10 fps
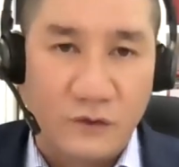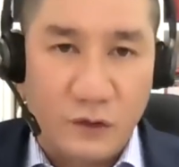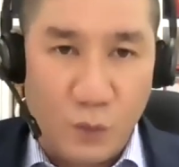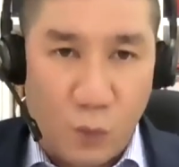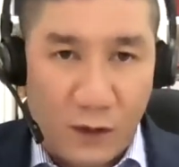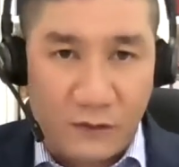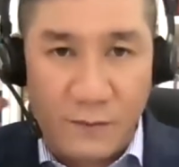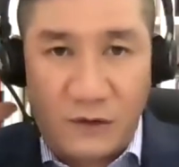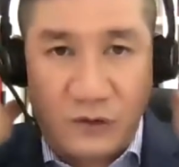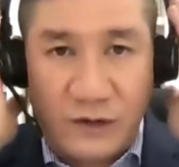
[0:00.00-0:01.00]
So you want to
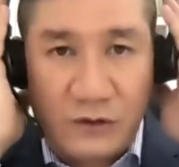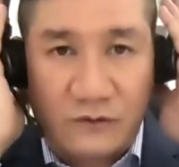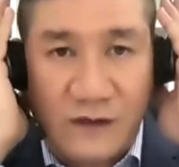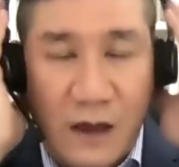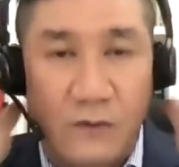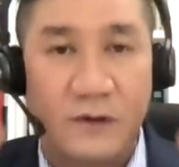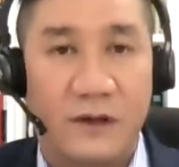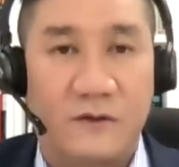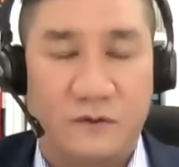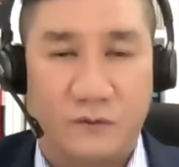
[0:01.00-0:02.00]
make sure that your sound
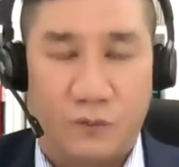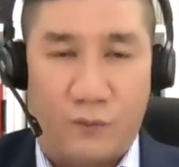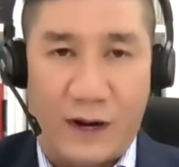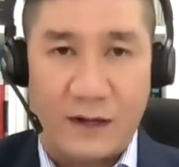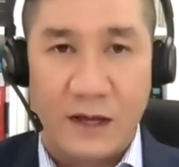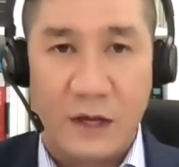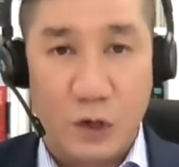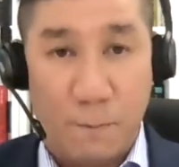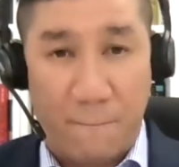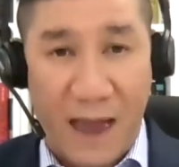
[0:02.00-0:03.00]
is great,
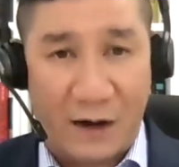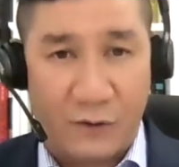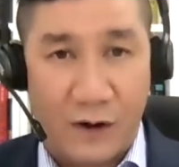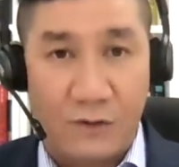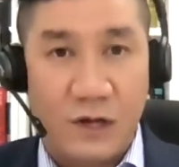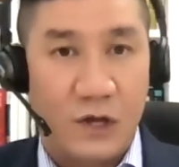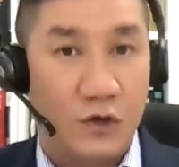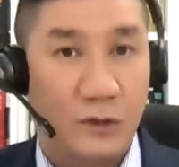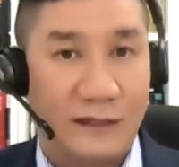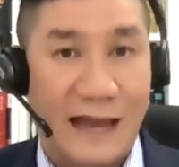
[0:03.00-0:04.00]
your background,
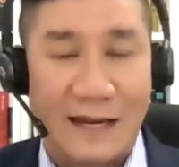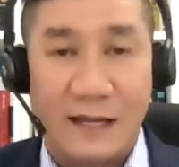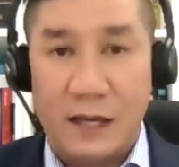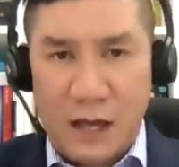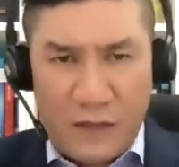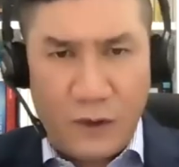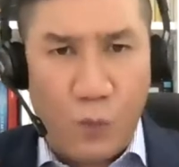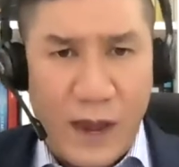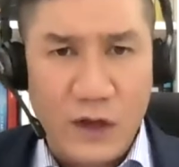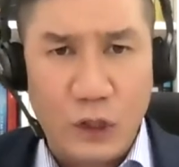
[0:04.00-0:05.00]
your lighting, the
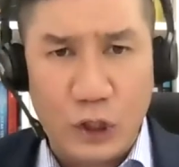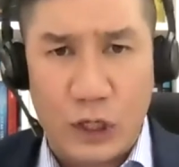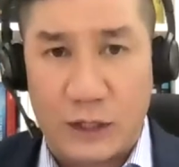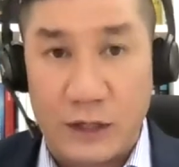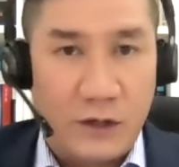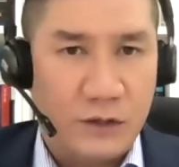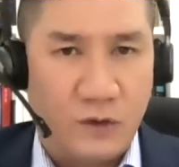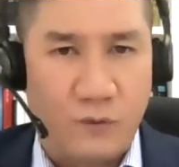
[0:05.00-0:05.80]
way you look, the